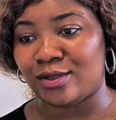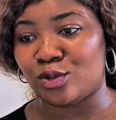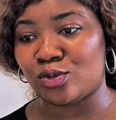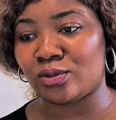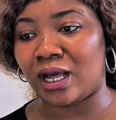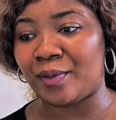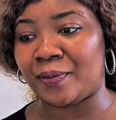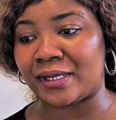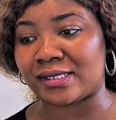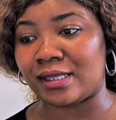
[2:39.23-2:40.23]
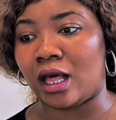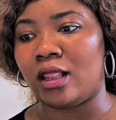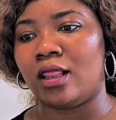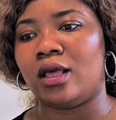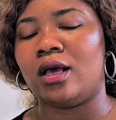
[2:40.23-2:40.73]
Total army personnel.
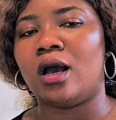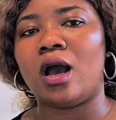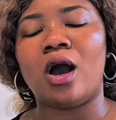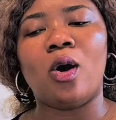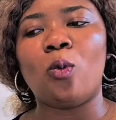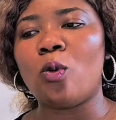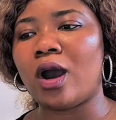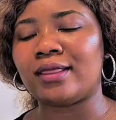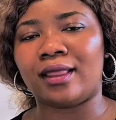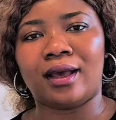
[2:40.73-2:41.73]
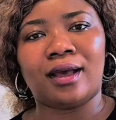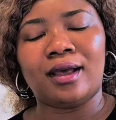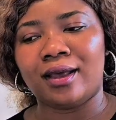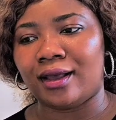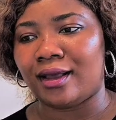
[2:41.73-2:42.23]
What the
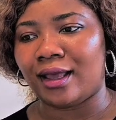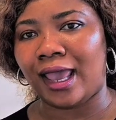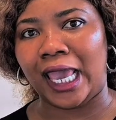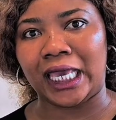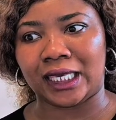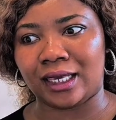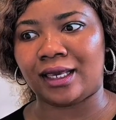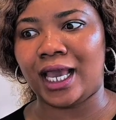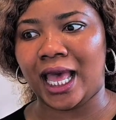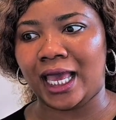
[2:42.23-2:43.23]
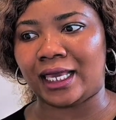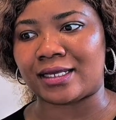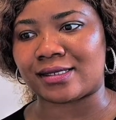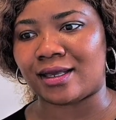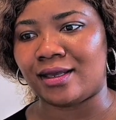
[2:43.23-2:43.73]
heck,
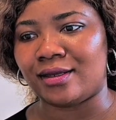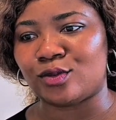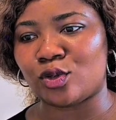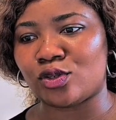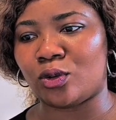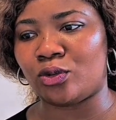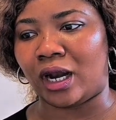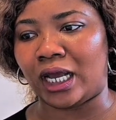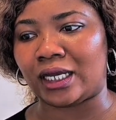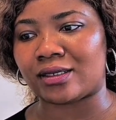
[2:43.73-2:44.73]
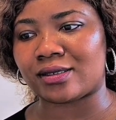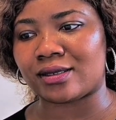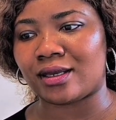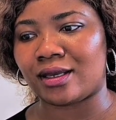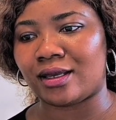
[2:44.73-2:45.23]
guys? Total ranks,
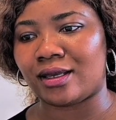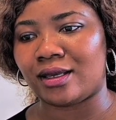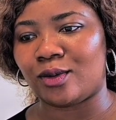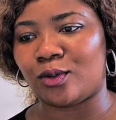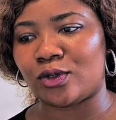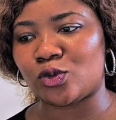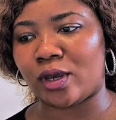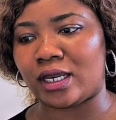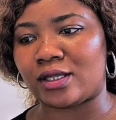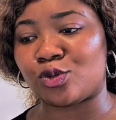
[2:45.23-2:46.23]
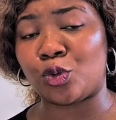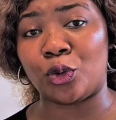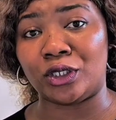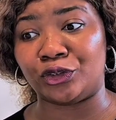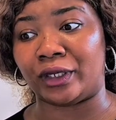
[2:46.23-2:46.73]
120,
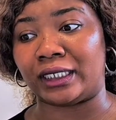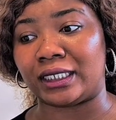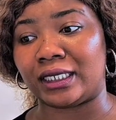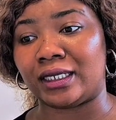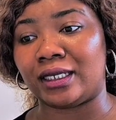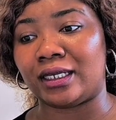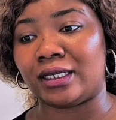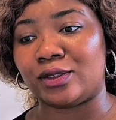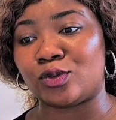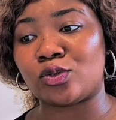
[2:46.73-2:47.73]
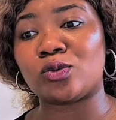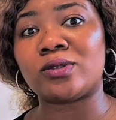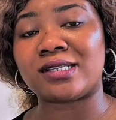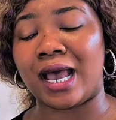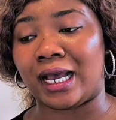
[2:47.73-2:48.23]
200. Total
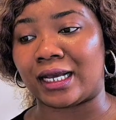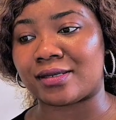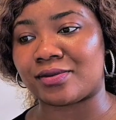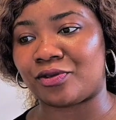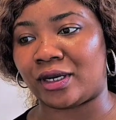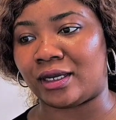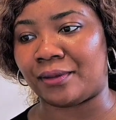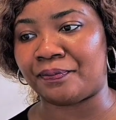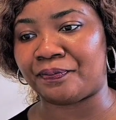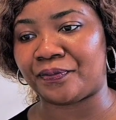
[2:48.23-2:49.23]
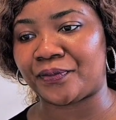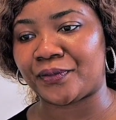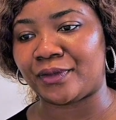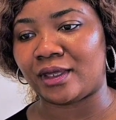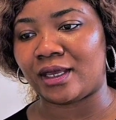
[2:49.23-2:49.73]
tanks, rather.
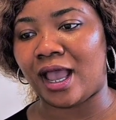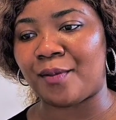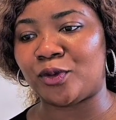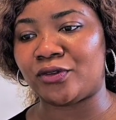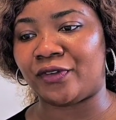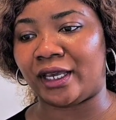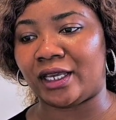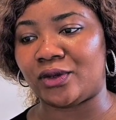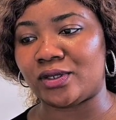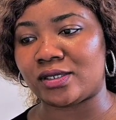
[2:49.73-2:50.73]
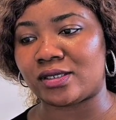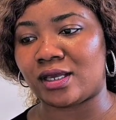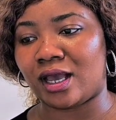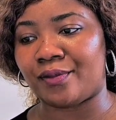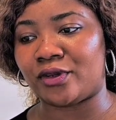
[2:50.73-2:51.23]
Armored vehicles.
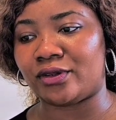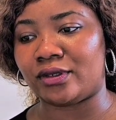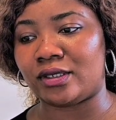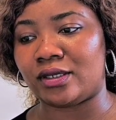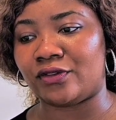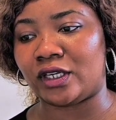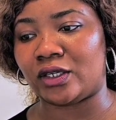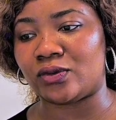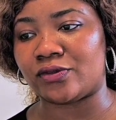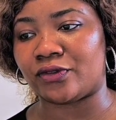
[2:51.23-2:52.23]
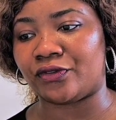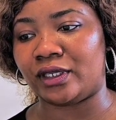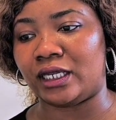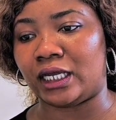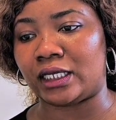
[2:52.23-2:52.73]
Armored vehicles for
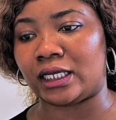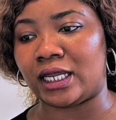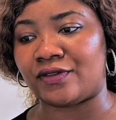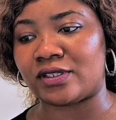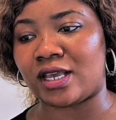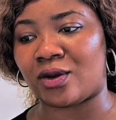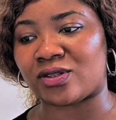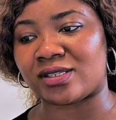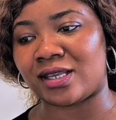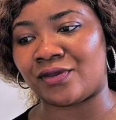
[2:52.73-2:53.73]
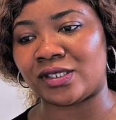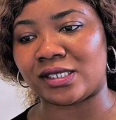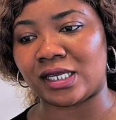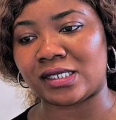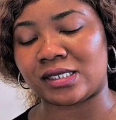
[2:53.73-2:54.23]
Finland,
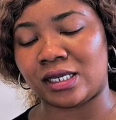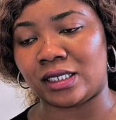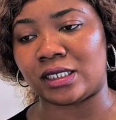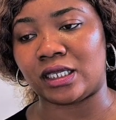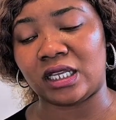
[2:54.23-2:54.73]
11,716.